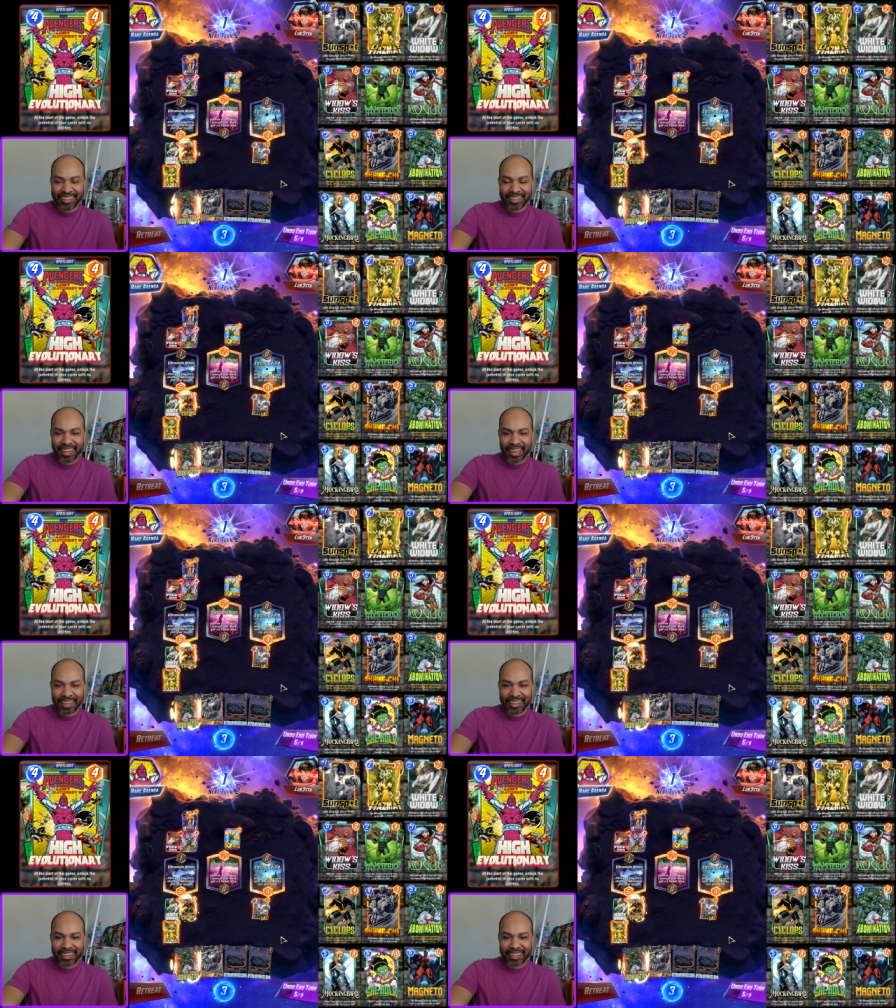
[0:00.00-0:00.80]

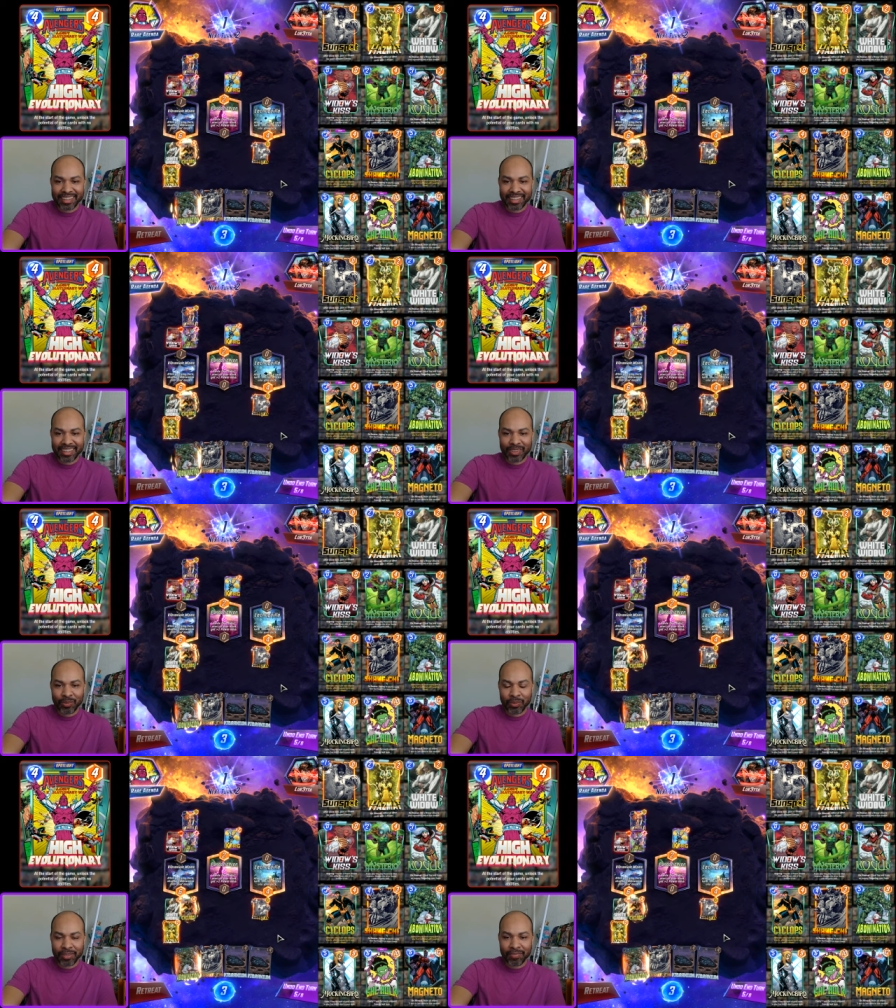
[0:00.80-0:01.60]
deck
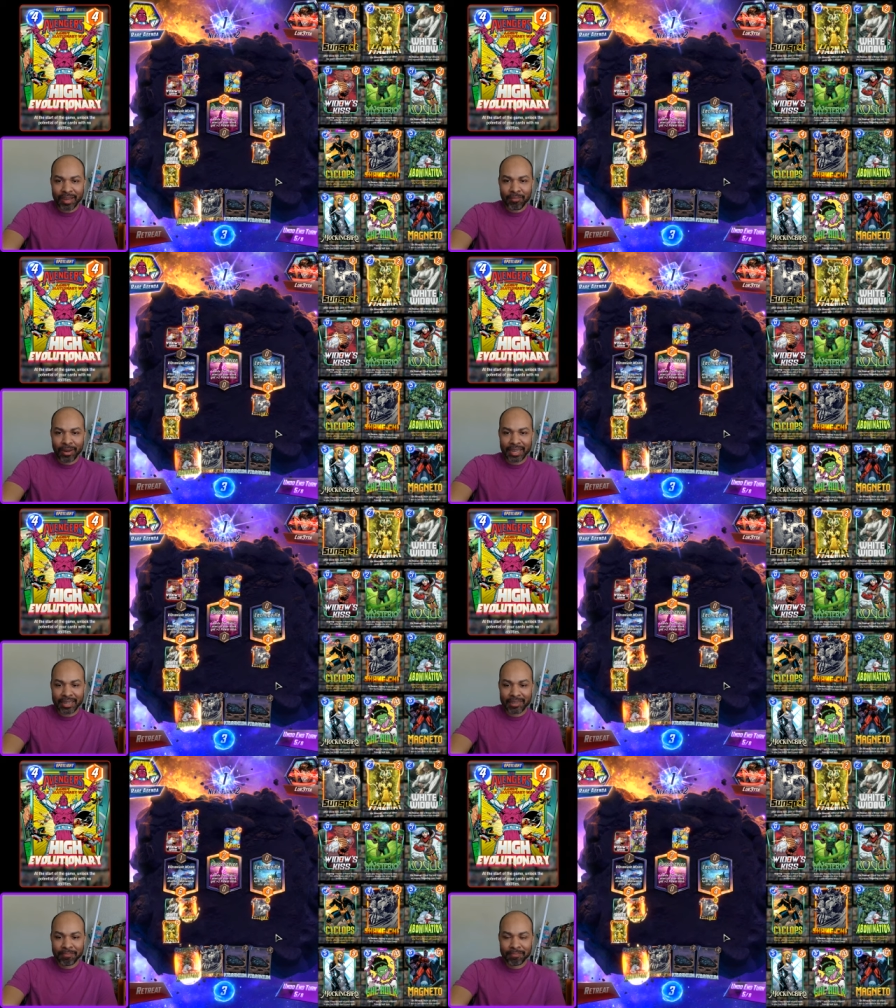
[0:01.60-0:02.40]
with
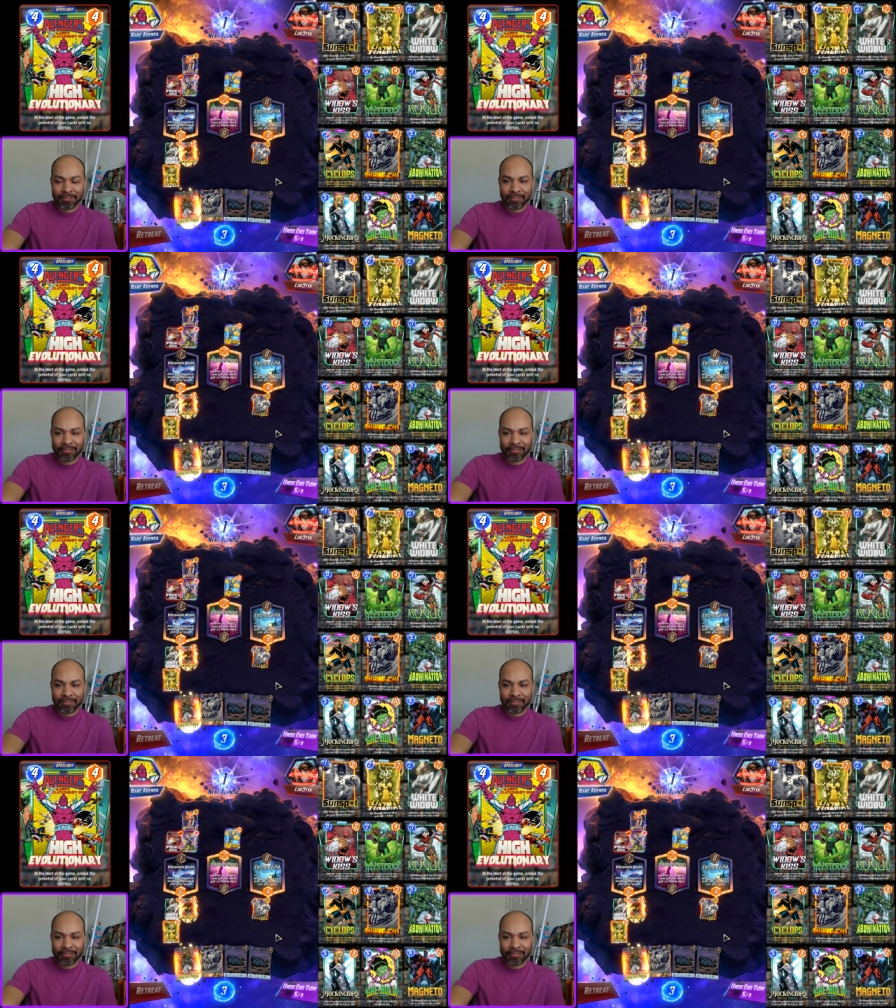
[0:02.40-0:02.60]
Vibranium.